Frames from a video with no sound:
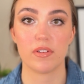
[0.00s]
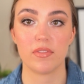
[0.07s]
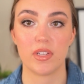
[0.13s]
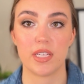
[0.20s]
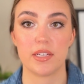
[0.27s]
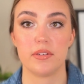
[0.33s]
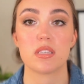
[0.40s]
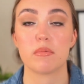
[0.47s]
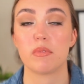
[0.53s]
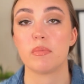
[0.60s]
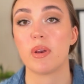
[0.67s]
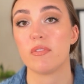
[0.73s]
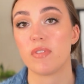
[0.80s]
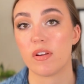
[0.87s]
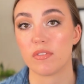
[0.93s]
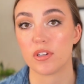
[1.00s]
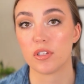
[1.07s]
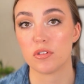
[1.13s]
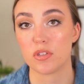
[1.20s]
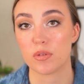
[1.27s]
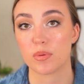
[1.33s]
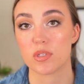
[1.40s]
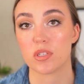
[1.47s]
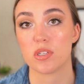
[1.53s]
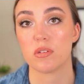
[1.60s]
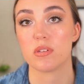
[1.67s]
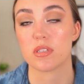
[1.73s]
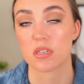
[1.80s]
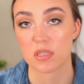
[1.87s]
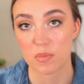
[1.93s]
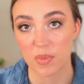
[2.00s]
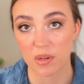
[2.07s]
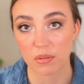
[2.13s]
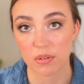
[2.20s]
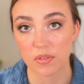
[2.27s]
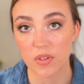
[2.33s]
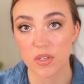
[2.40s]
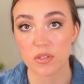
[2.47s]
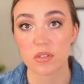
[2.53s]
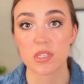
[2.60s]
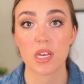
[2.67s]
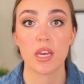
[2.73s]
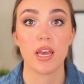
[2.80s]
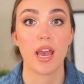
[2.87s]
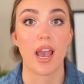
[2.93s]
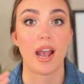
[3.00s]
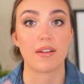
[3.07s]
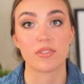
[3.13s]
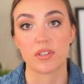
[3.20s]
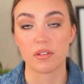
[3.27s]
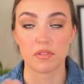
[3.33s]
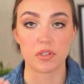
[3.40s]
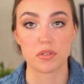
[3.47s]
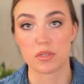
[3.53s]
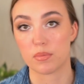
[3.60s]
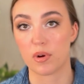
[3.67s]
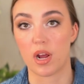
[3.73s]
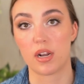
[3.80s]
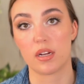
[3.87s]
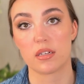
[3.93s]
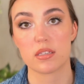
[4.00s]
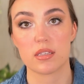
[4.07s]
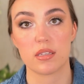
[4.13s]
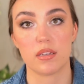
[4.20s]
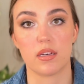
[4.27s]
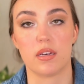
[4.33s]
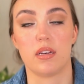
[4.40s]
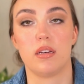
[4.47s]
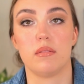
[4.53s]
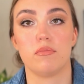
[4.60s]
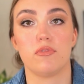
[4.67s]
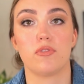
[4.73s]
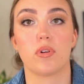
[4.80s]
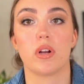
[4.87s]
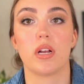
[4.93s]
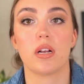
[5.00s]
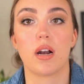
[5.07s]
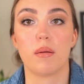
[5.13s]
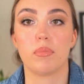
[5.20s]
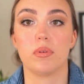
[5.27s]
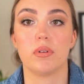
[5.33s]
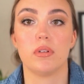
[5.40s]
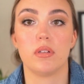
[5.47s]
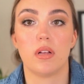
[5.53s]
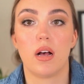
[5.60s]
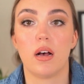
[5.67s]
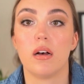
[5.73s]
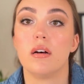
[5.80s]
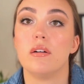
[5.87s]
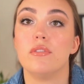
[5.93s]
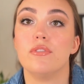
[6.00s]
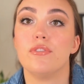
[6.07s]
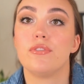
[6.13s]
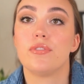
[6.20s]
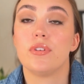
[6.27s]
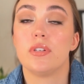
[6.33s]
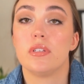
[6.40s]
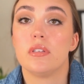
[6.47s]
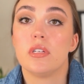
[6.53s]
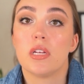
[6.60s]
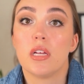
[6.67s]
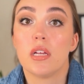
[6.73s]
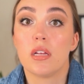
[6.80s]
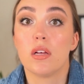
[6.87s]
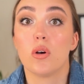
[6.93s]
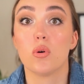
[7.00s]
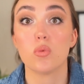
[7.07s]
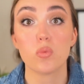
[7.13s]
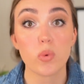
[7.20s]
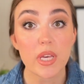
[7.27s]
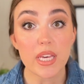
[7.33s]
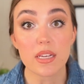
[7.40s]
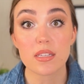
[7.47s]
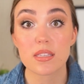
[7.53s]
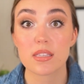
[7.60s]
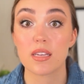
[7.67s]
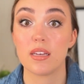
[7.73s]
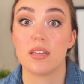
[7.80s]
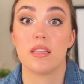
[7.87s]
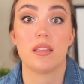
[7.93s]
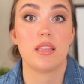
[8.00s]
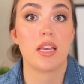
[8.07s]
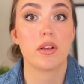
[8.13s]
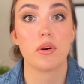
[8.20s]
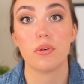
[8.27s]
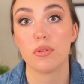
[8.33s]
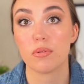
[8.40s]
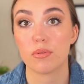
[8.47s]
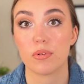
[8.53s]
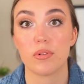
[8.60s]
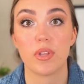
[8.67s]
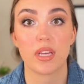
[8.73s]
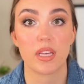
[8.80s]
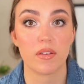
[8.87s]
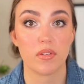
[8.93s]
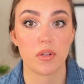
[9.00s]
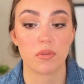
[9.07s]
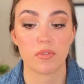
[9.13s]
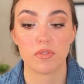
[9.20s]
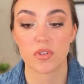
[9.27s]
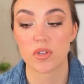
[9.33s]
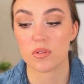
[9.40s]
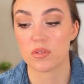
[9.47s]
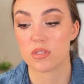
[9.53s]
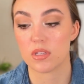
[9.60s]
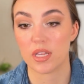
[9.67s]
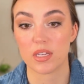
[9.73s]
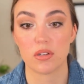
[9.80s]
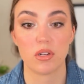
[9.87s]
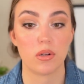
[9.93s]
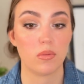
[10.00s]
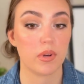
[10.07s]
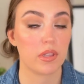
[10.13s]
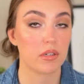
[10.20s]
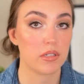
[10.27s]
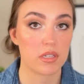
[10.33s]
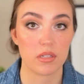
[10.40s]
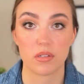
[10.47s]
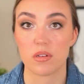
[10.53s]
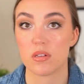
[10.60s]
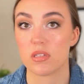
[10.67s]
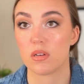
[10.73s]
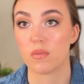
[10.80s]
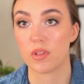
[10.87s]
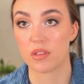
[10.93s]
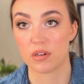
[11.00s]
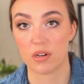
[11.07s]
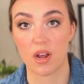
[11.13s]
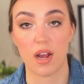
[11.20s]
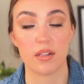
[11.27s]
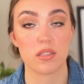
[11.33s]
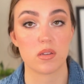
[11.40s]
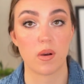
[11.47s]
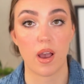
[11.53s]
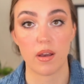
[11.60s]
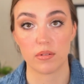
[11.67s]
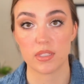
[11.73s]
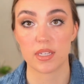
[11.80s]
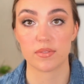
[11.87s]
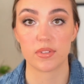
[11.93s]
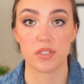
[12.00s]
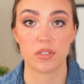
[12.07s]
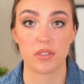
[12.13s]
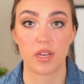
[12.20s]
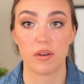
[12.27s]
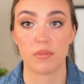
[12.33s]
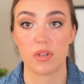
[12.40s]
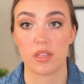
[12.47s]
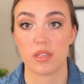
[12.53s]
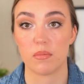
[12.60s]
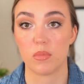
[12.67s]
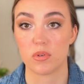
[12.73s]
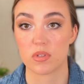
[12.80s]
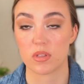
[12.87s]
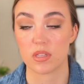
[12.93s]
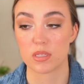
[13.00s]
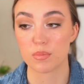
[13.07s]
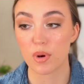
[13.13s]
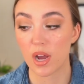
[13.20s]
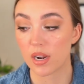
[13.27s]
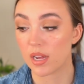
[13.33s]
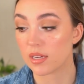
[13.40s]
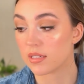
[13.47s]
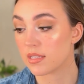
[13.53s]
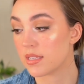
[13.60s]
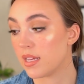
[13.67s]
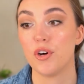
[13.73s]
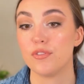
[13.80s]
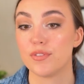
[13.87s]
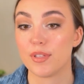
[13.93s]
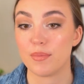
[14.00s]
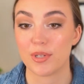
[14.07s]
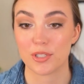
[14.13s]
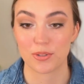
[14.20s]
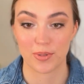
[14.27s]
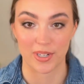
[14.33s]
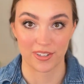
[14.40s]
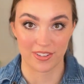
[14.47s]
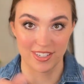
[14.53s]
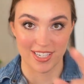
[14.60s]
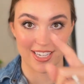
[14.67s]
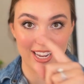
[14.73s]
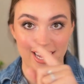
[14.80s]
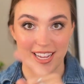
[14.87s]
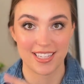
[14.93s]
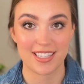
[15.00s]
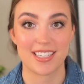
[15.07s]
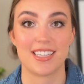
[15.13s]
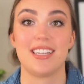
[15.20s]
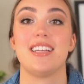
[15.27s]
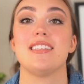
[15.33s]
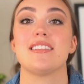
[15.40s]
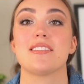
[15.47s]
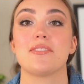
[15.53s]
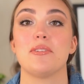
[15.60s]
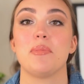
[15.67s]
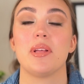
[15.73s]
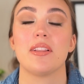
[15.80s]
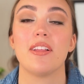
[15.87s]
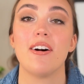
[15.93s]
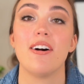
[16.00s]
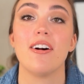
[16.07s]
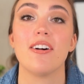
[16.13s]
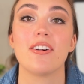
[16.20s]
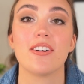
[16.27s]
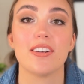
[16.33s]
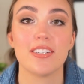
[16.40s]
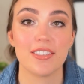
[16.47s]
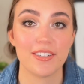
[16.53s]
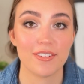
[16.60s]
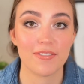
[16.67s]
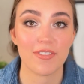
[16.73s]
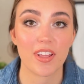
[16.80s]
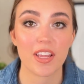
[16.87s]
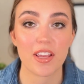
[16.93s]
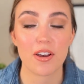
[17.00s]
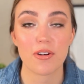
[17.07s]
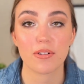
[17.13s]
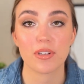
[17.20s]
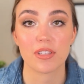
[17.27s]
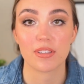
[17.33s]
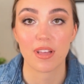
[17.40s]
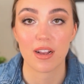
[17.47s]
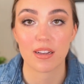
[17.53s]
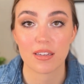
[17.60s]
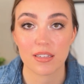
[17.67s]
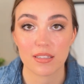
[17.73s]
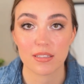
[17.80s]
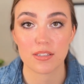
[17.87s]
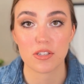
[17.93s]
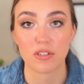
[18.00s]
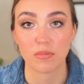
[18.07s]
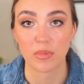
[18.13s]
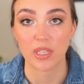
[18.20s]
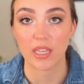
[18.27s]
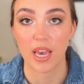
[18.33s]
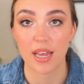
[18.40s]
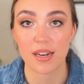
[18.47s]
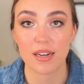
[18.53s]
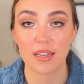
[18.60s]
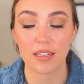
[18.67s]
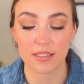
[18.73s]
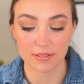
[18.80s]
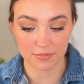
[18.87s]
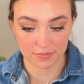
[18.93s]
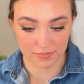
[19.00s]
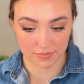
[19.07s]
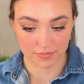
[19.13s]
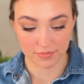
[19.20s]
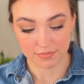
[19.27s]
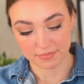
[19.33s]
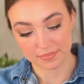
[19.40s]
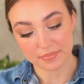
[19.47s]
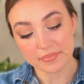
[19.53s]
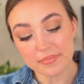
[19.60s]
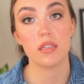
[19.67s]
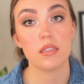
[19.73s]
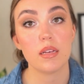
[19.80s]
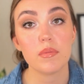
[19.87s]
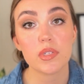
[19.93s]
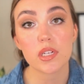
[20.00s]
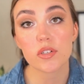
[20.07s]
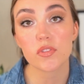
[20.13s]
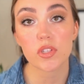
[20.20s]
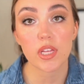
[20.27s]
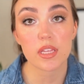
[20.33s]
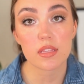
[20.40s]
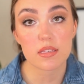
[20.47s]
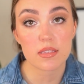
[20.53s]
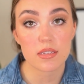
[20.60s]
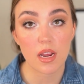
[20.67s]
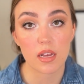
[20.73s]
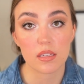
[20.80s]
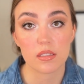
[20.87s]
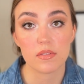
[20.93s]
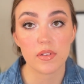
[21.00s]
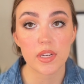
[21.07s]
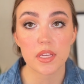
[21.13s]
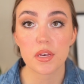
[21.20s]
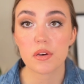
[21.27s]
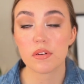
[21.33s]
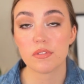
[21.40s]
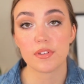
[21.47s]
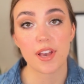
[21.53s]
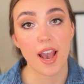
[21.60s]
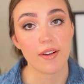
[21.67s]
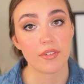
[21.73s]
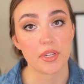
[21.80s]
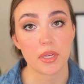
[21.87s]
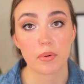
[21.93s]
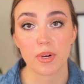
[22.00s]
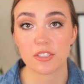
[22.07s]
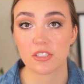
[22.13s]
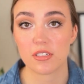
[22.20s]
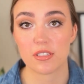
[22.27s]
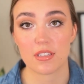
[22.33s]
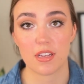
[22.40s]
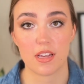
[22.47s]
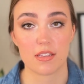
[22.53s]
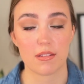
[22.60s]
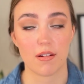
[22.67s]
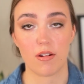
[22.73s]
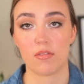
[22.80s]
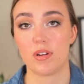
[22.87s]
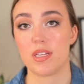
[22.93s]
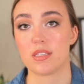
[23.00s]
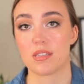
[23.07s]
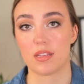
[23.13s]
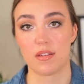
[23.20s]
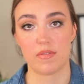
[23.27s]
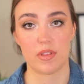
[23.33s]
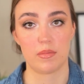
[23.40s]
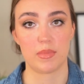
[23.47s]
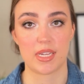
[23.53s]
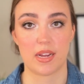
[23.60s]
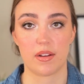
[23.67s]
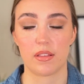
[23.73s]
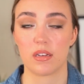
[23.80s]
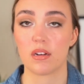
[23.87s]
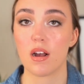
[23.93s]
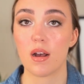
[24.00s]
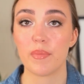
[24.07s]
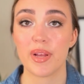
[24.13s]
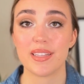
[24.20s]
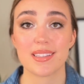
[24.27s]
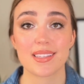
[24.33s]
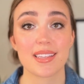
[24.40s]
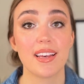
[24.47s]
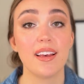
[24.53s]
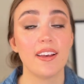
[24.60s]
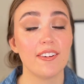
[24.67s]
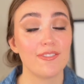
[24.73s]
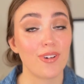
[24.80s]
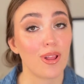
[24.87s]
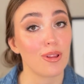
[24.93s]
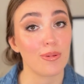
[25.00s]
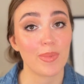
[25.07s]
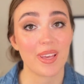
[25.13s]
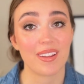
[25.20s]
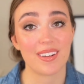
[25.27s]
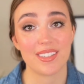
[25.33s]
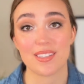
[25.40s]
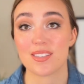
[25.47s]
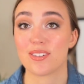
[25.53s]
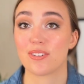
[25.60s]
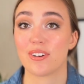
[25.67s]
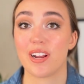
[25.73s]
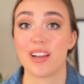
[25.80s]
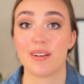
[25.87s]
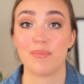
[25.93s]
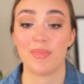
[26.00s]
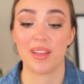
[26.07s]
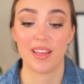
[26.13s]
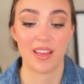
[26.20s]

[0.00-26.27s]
videos some of my favorite YouTubers do is a speed reviews after they've used the products for a couple of weeks. They go through, they give you reviews, let you know what they're still using, what they're not. So I will definitely do that with most of these products, hopefully much quicker than today's. Today's is going to be a long video. Good luck to me editing. Let me know if you like this style of video. If you have any questions, as always, leave them down in the comments. Follow me on Instagram